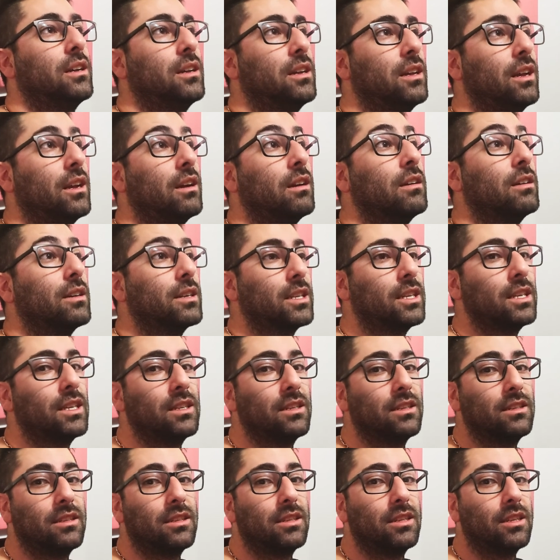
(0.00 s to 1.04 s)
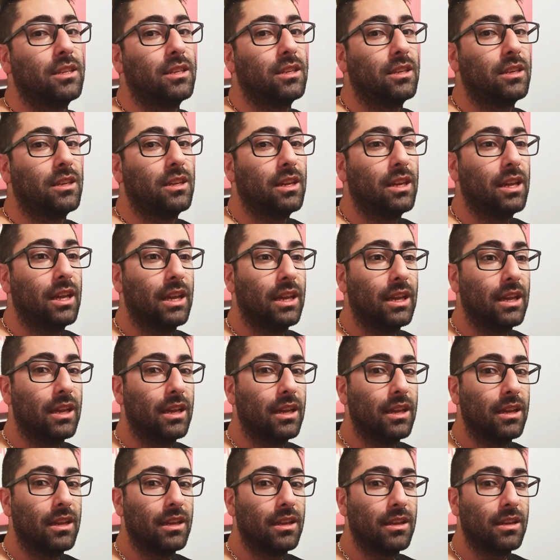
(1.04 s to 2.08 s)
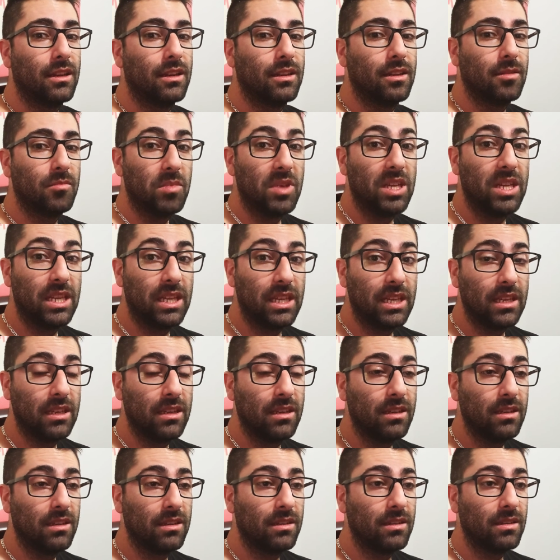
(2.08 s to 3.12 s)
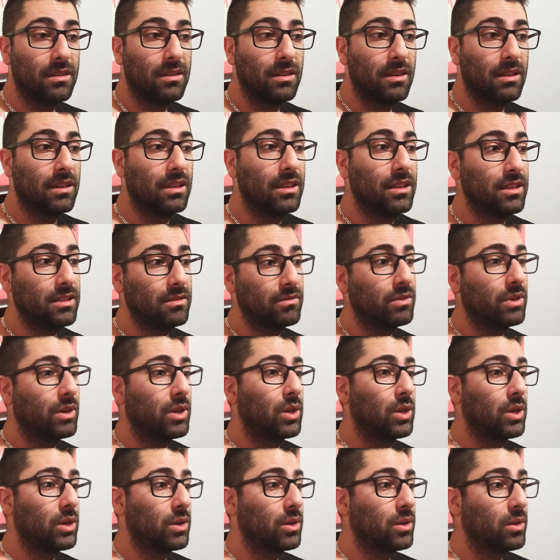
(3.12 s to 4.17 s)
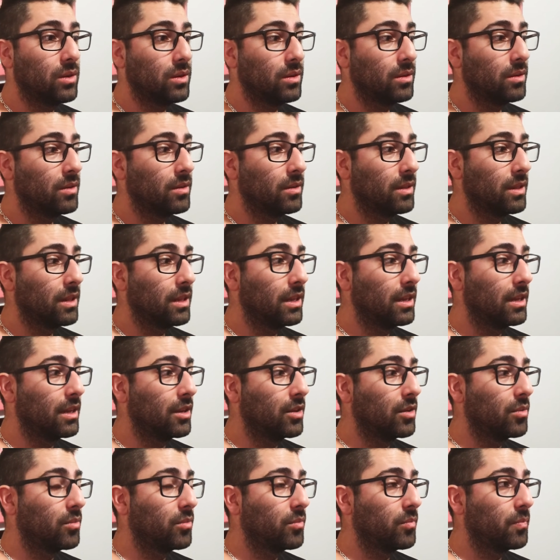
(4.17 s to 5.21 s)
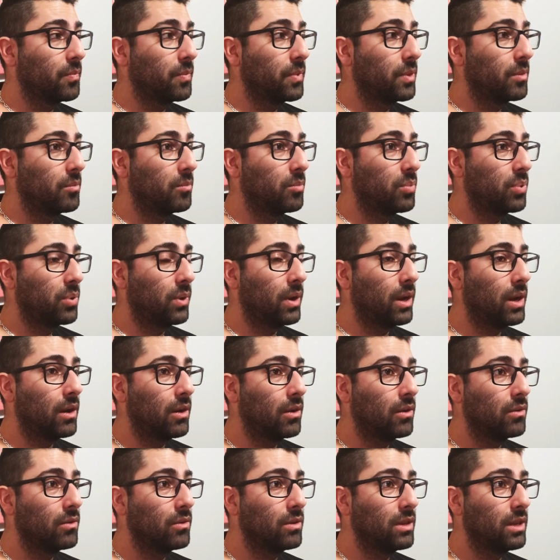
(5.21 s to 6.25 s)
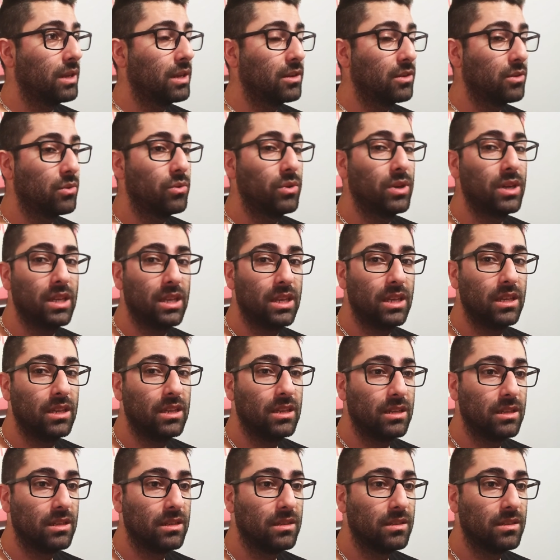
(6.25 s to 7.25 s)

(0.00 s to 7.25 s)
arrogant and demeaning, and he's very like proud and greedy.